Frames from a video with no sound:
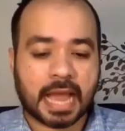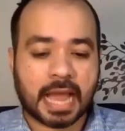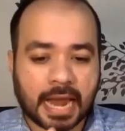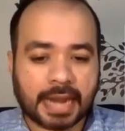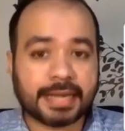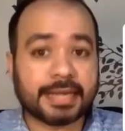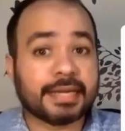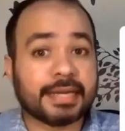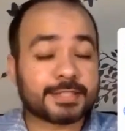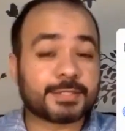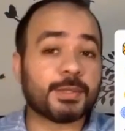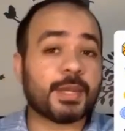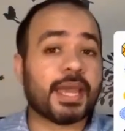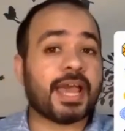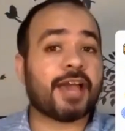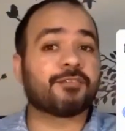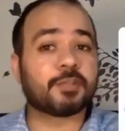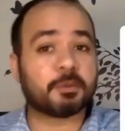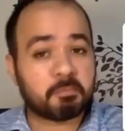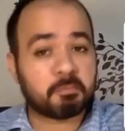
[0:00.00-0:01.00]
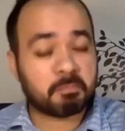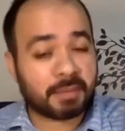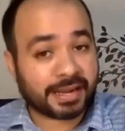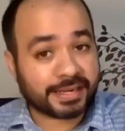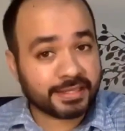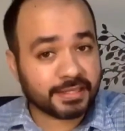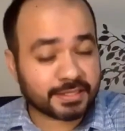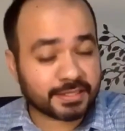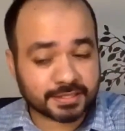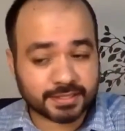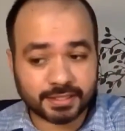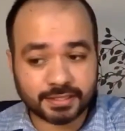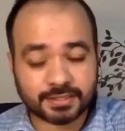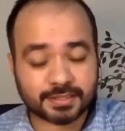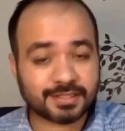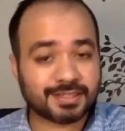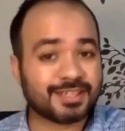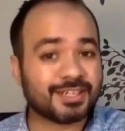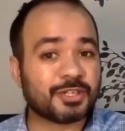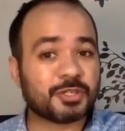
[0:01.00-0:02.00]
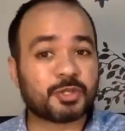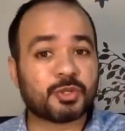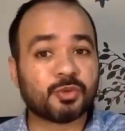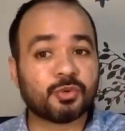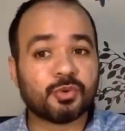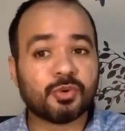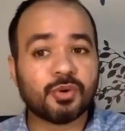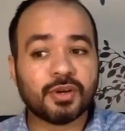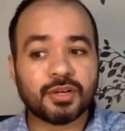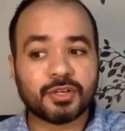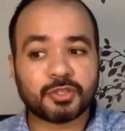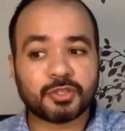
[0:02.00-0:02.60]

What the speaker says: unless you have the mindset to